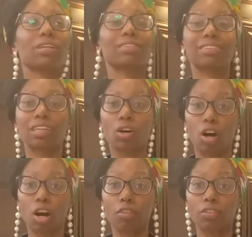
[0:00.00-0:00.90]
seat
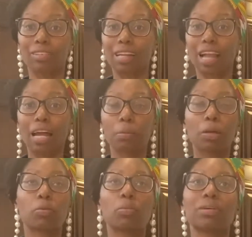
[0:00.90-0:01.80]
off, because a lot of
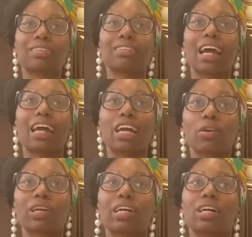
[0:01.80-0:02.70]
people miss that
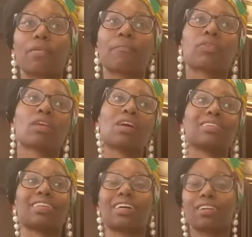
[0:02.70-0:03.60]
area
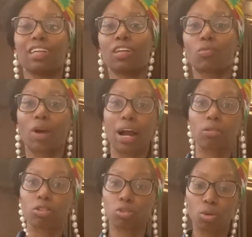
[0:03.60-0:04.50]
to clean
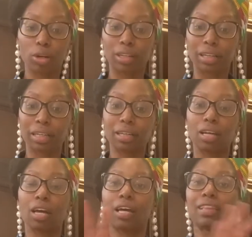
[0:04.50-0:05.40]
around the toilet.
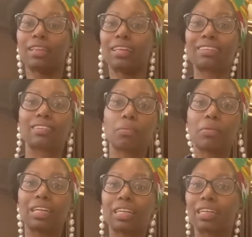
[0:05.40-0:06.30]
This
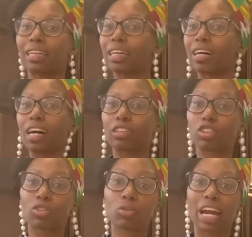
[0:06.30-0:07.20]
immediately cuts
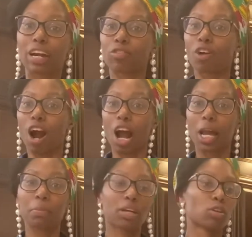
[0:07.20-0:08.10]
through that
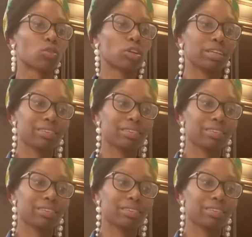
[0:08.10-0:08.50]
grime and grease